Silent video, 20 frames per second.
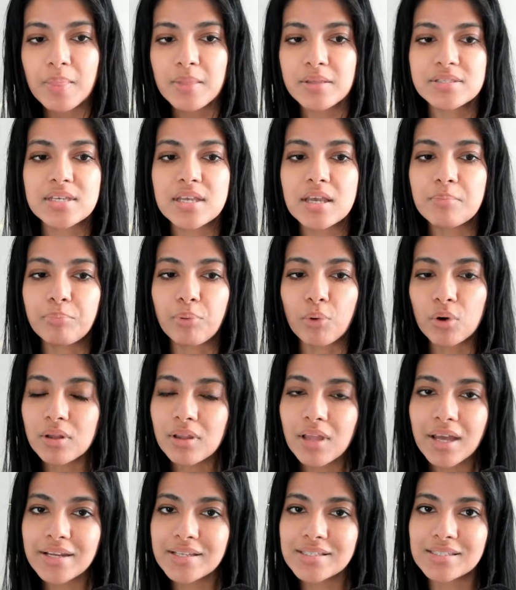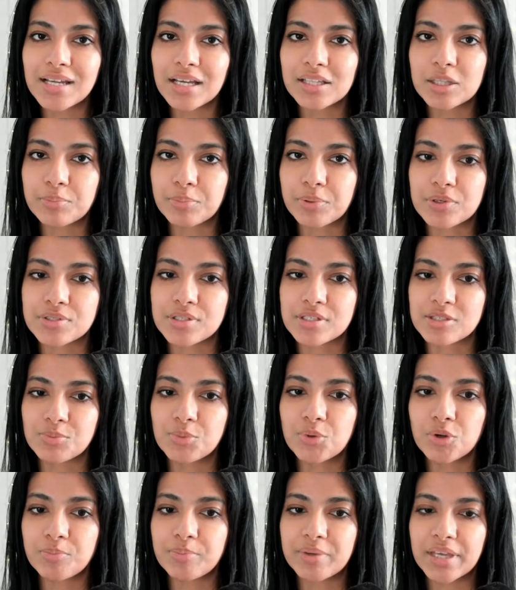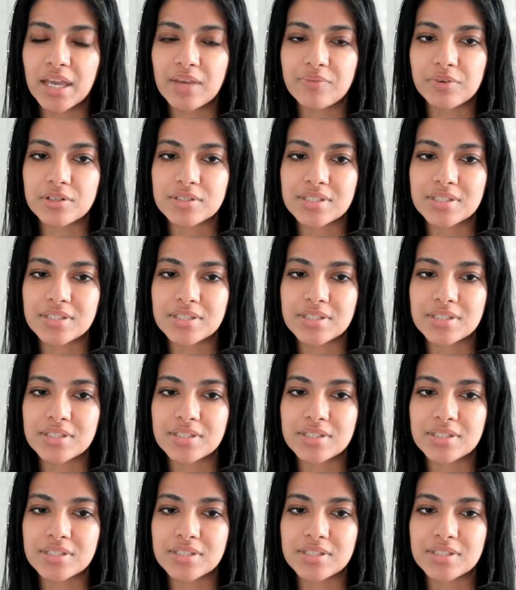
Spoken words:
See, borderline is not the person's mood and behavior.